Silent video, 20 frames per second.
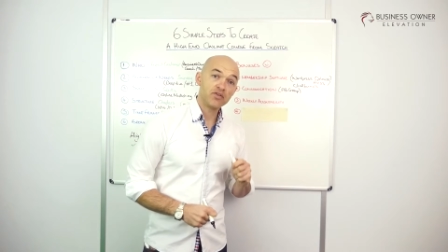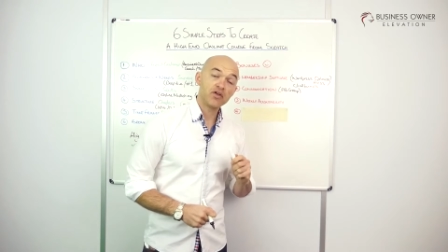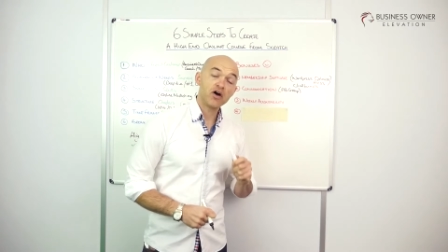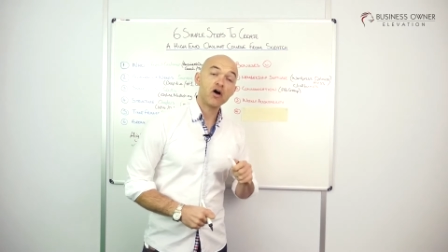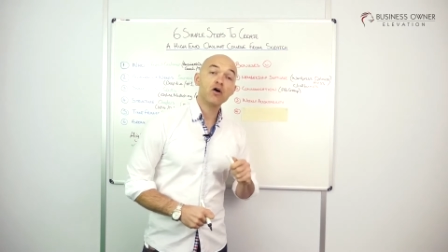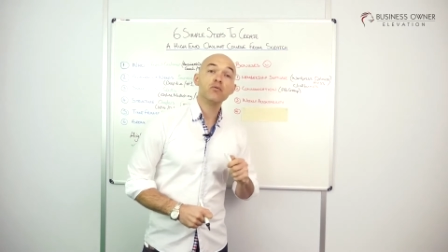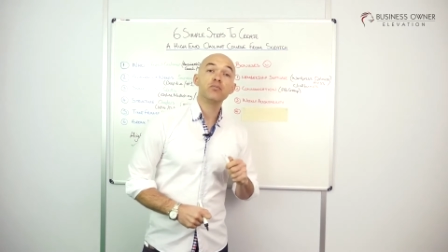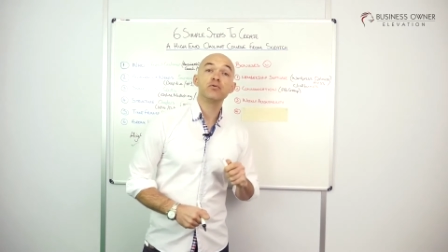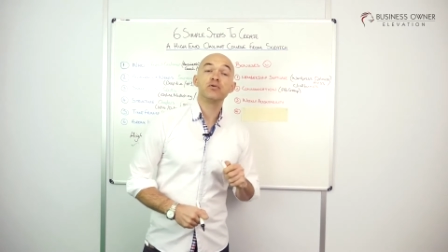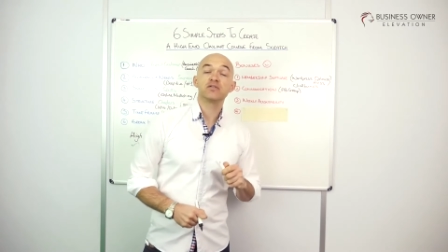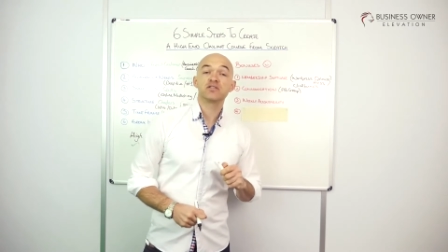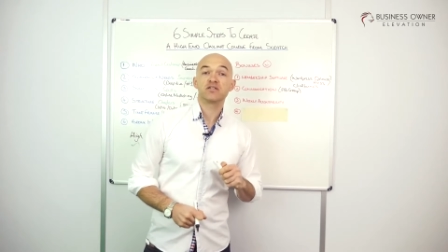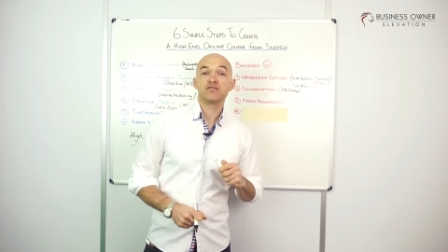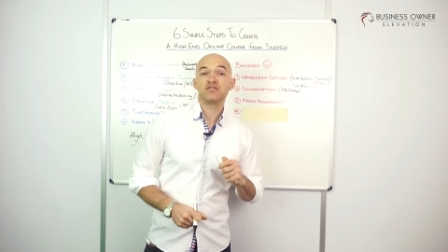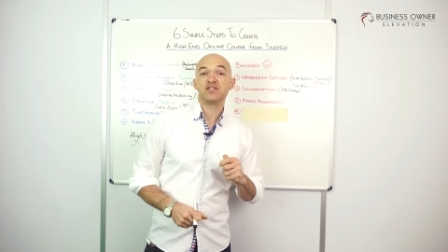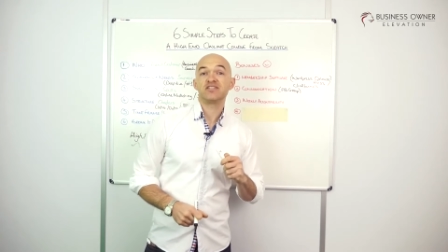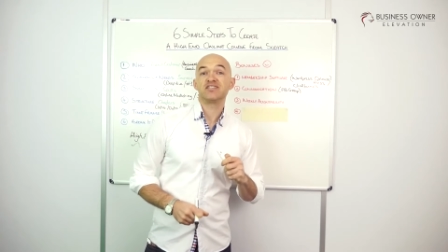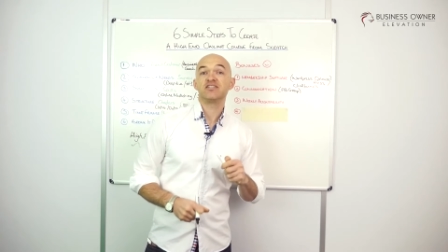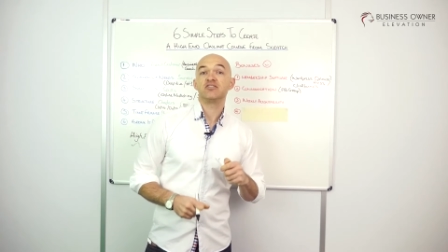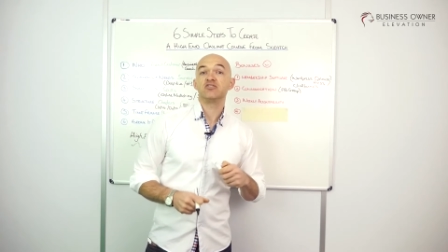the whole point of
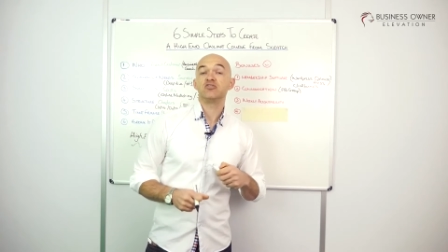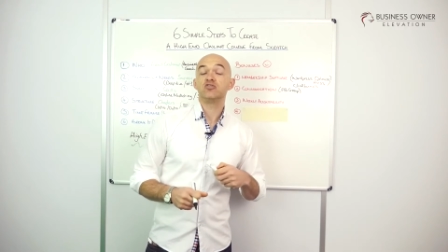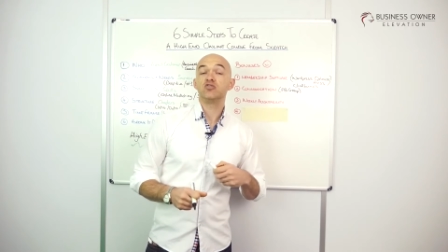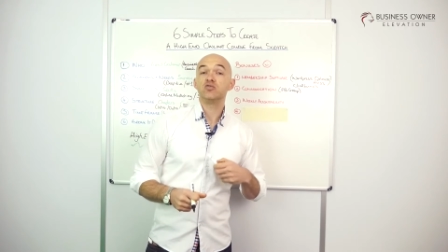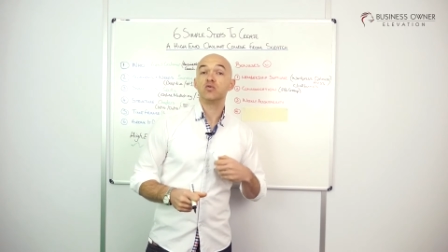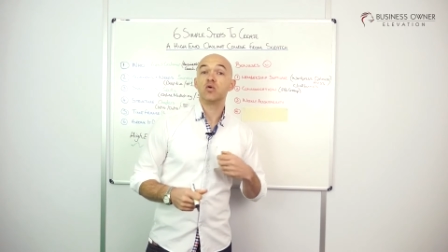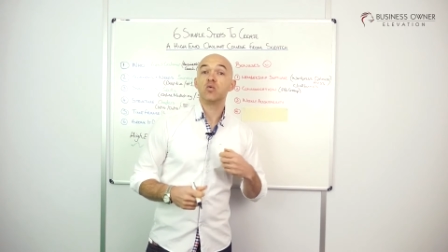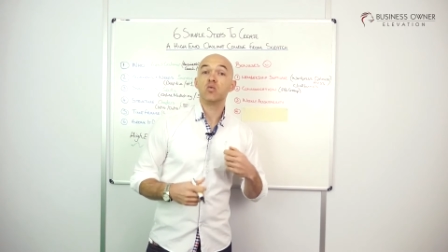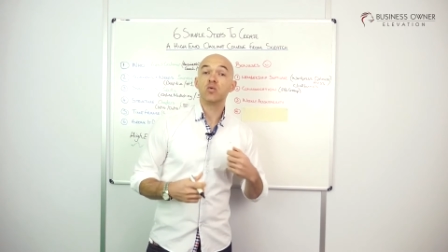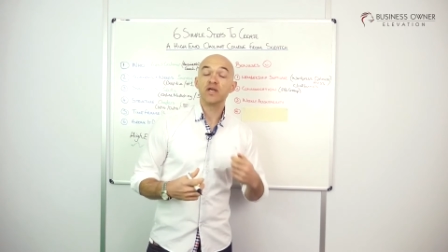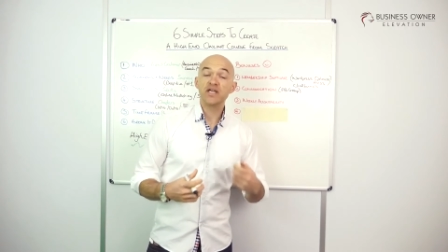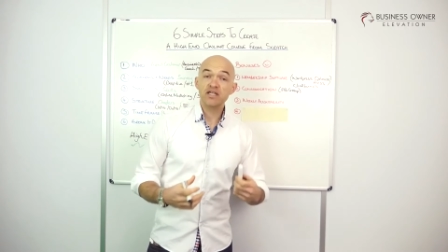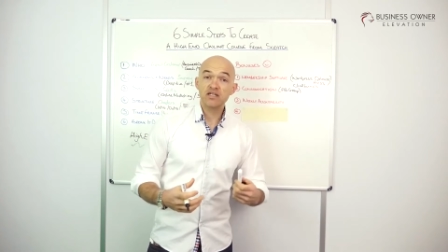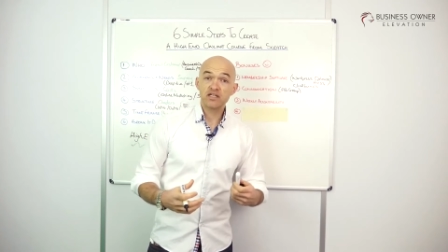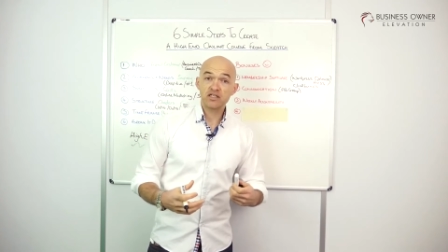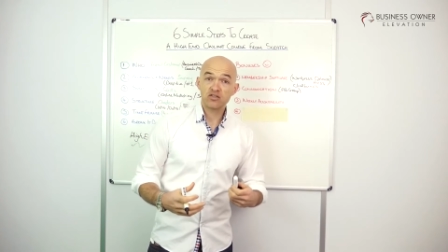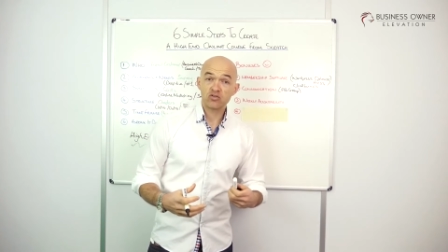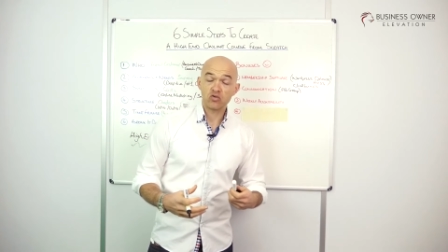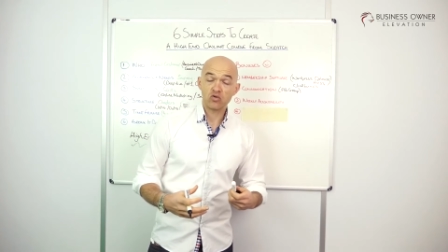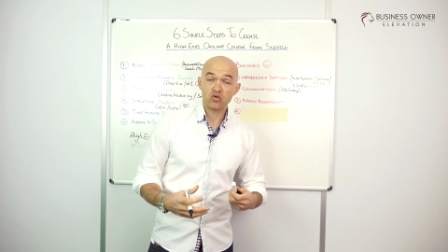this is you do a
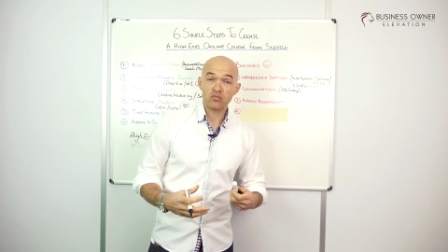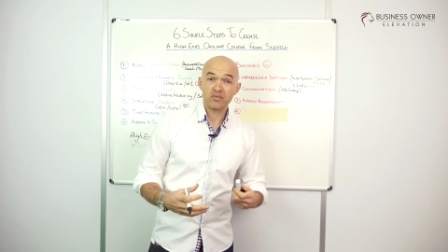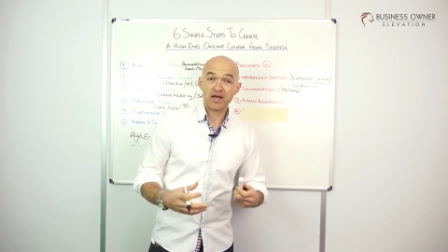weekly call,